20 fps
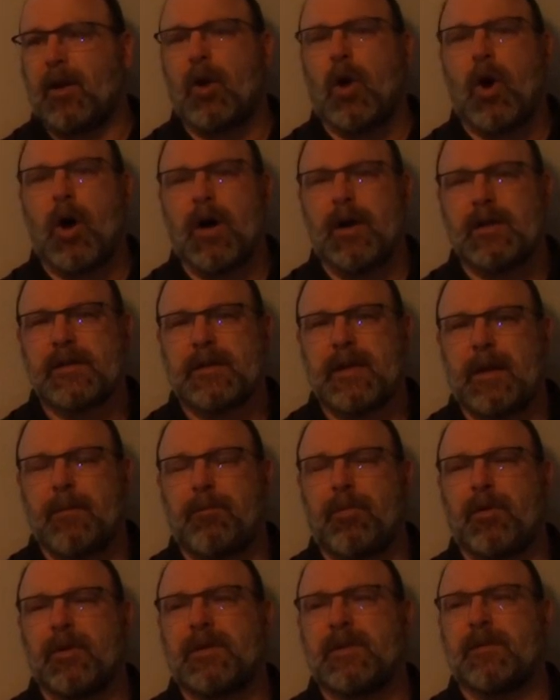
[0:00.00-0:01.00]
laws that
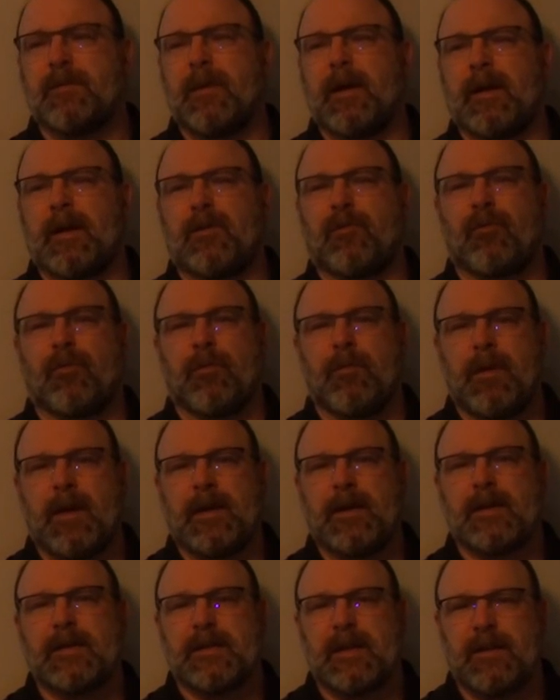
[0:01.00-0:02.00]
puts them at a
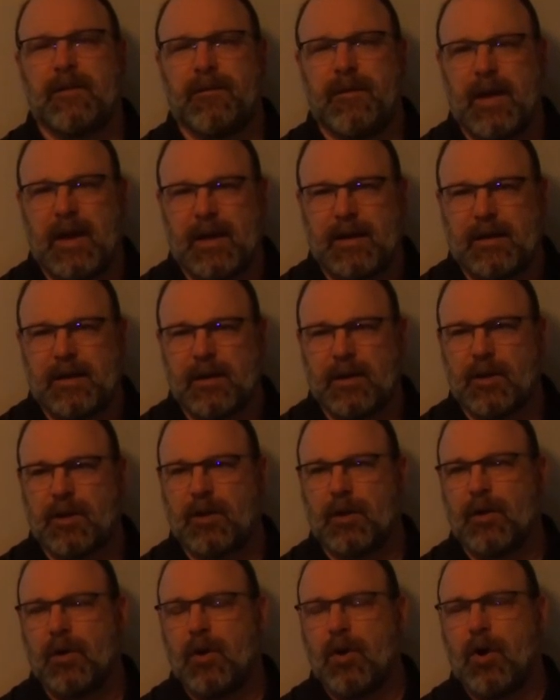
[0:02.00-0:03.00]
tremendous
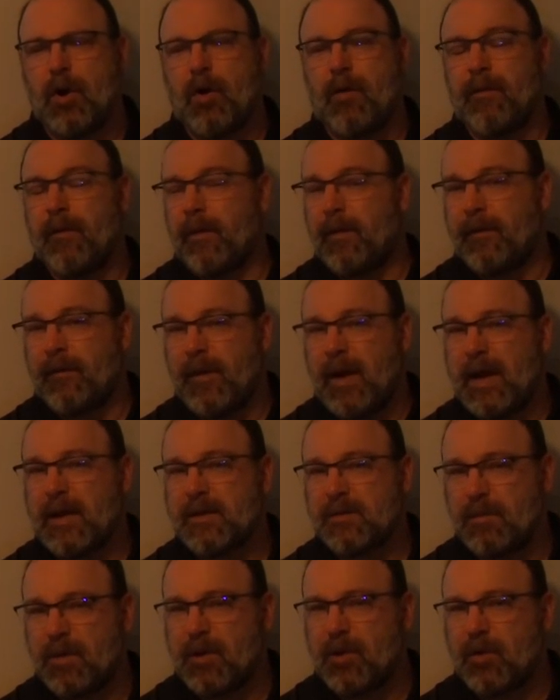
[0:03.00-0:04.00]
advantage over the
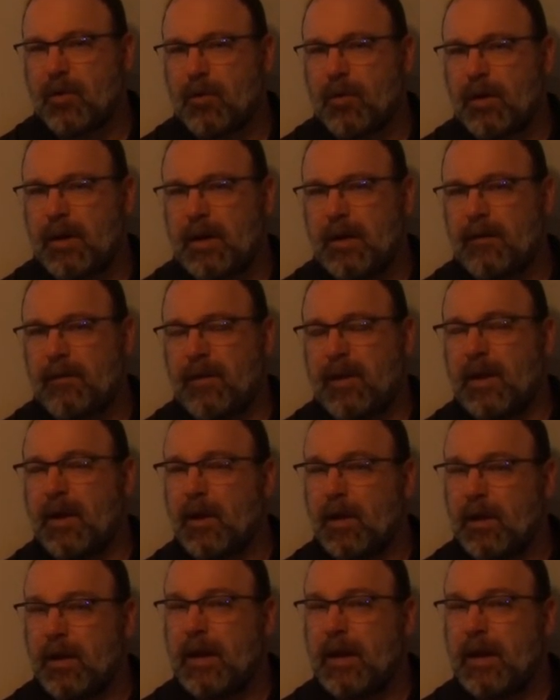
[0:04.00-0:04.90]
vast majority of the